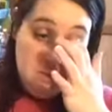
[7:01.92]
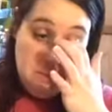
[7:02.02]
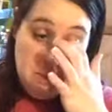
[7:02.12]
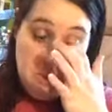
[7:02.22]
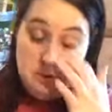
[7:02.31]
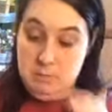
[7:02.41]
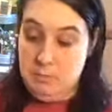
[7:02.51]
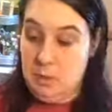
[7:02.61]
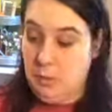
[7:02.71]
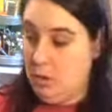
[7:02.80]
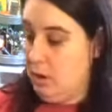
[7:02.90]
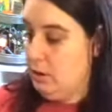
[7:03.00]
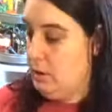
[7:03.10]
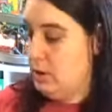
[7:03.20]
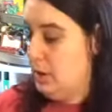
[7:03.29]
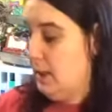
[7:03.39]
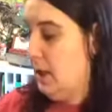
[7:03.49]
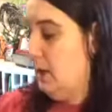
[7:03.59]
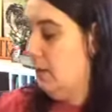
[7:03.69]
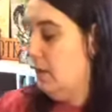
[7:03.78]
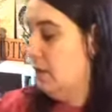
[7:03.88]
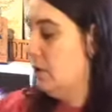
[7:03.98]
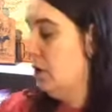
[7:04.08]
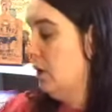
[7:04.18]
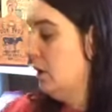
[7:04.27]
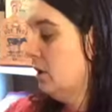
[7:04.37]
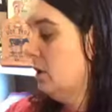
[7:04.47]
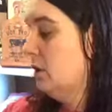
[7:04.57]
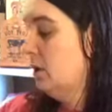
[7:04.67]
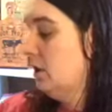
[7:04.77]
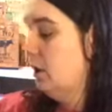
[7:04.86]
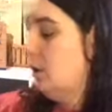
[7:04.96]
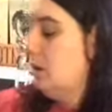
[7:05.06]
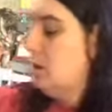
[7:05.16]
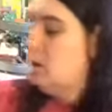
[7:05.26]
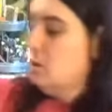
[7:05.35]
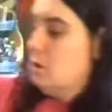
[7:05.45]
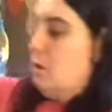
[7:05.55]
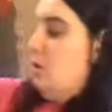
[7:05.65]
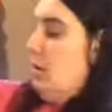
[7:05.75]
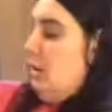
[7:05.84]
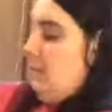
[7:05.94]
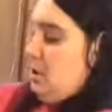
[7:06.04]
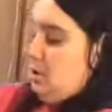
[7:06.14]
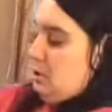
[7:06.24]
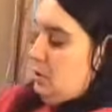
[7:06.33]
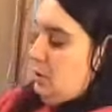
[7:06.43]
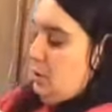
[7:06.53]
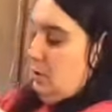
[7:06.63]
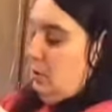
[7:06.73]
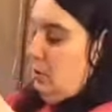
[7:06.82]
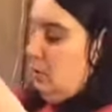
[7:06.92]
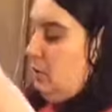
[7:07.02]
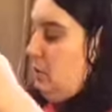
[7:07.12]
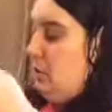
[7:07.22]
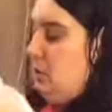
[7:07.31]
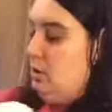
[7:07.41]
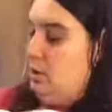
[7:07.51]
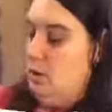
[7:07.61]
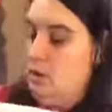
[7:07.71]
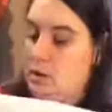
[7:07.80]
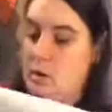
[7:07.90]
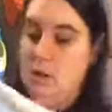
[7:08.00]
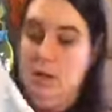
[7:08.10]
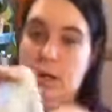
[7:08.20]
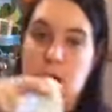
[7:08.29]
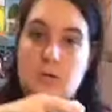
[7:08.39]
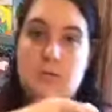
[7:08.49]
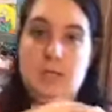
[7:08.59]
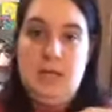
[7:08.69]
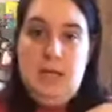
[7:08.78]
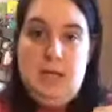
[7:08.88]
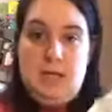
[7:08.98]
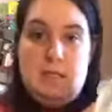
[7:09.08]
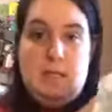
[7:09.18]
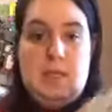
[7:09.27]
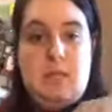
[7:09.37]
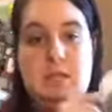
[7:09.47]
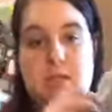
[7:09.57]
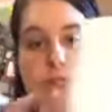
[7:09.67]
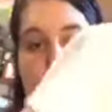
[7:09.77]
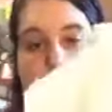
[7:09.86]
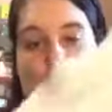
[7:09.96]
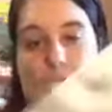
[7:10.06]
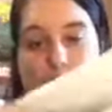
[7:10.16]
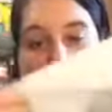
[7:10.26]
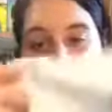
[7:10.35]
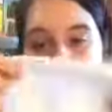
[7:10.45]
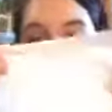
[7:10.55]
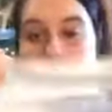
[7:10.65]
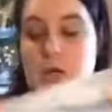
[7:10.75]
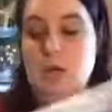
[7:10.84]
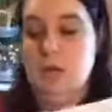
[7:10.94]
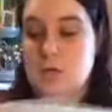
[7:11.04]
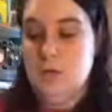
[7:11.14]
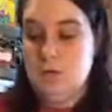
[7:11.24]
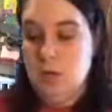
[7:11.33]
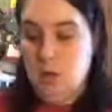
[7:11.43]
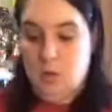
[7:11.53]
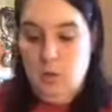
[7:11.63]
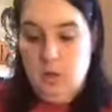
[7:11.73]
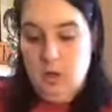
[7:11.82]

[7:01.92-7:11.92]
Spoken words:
to be using both colors today on this shirt. So let me show you how to get this in here. So